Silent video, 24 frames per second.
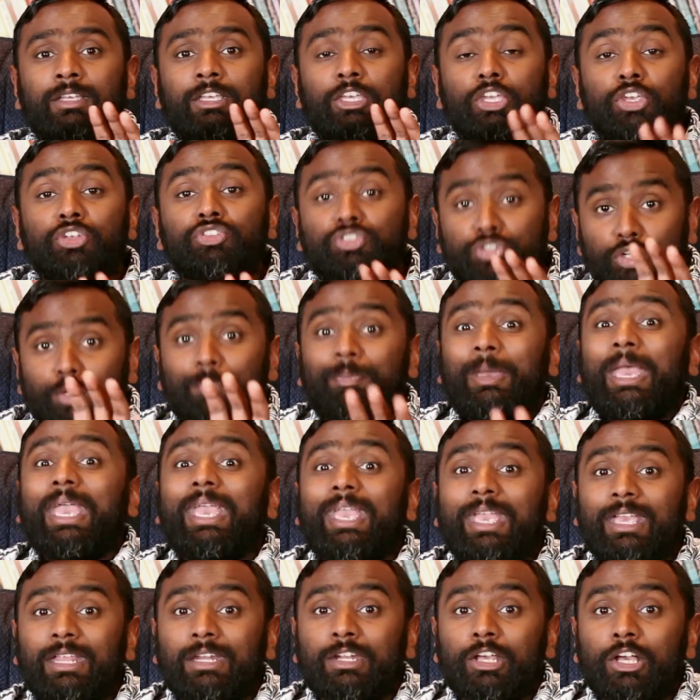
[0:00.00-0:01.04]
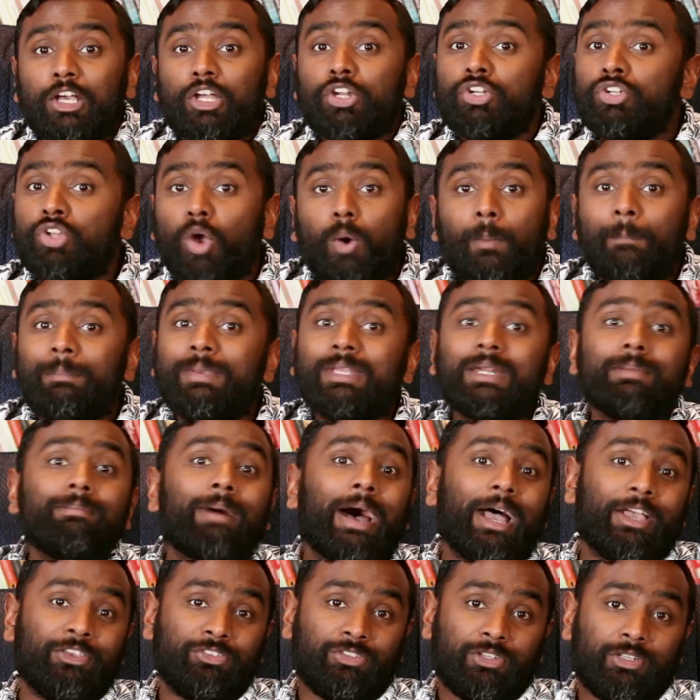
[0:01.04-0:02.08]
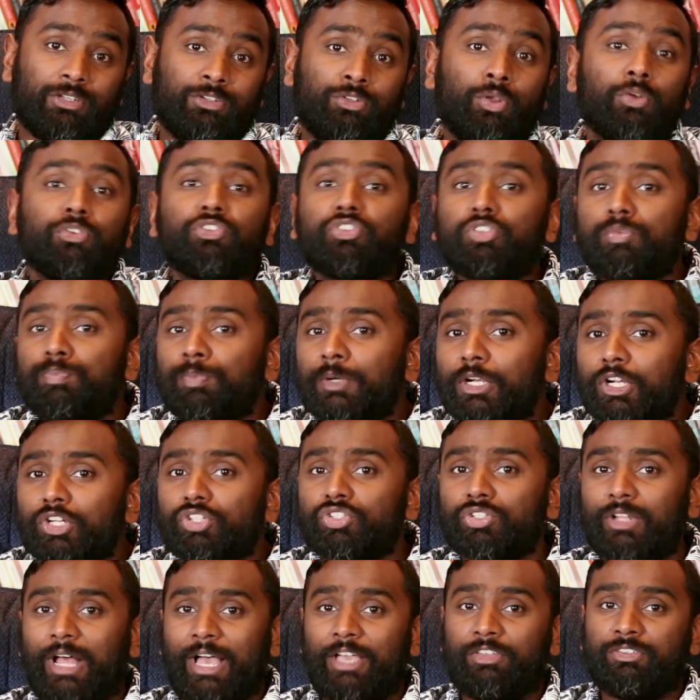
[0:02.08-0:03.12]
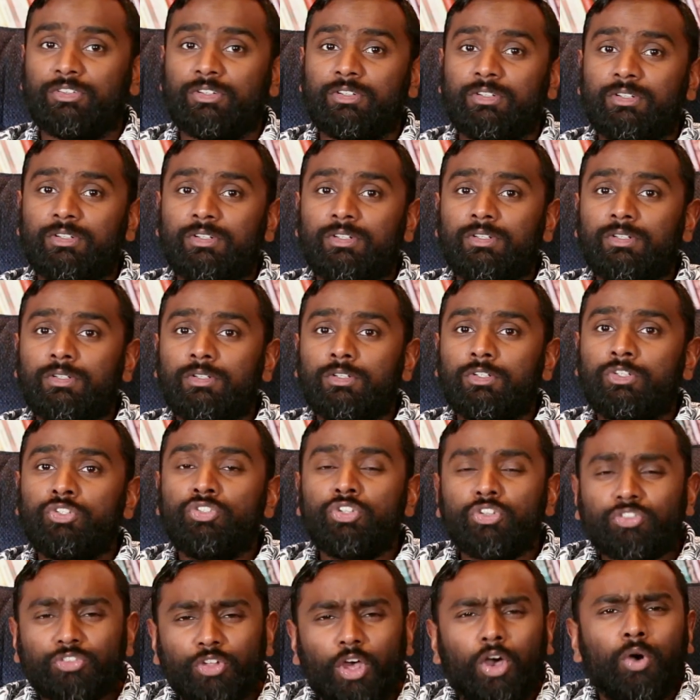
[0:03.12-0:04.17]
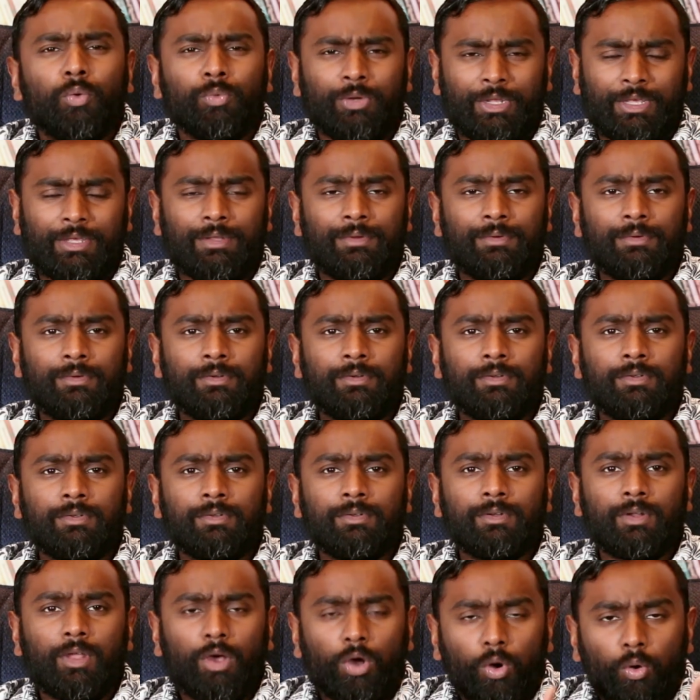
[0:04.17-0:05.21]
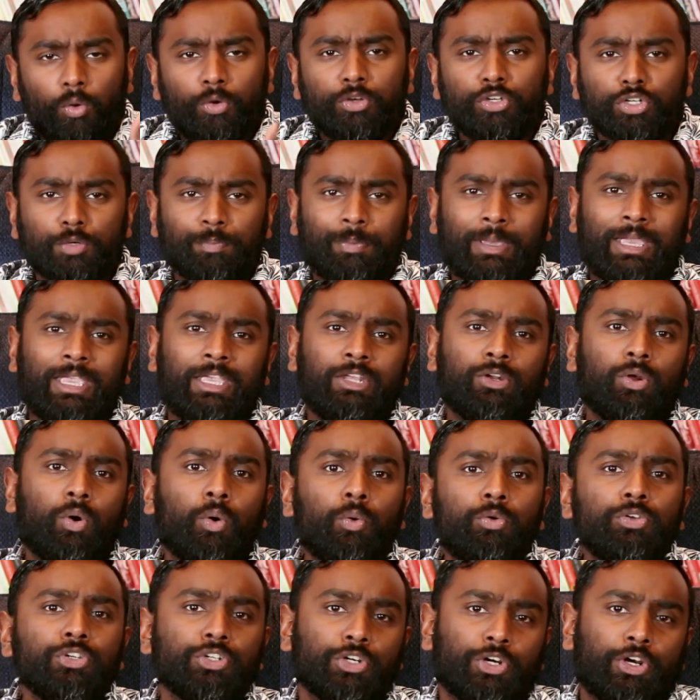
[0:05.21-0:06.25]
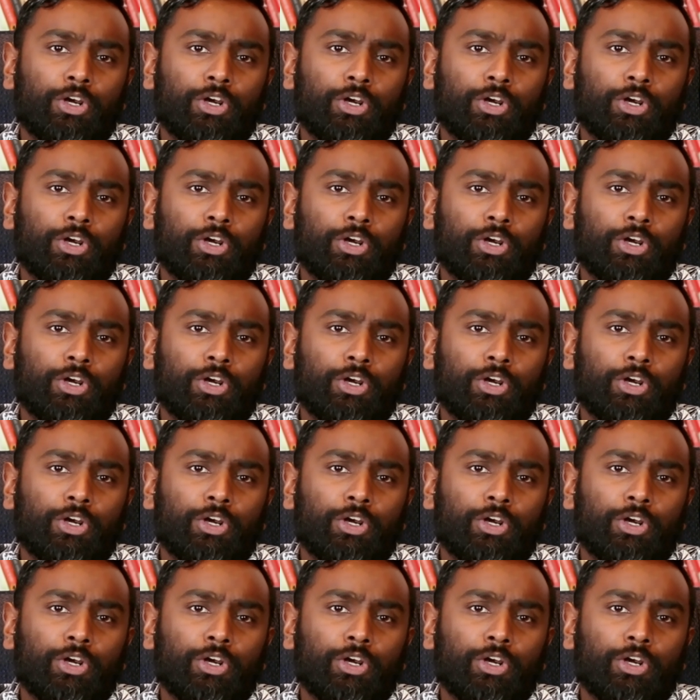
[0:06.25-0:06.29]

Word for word: is your pain. Don't minimize it, don't spiritualize it. Just own it. Own your pain, own your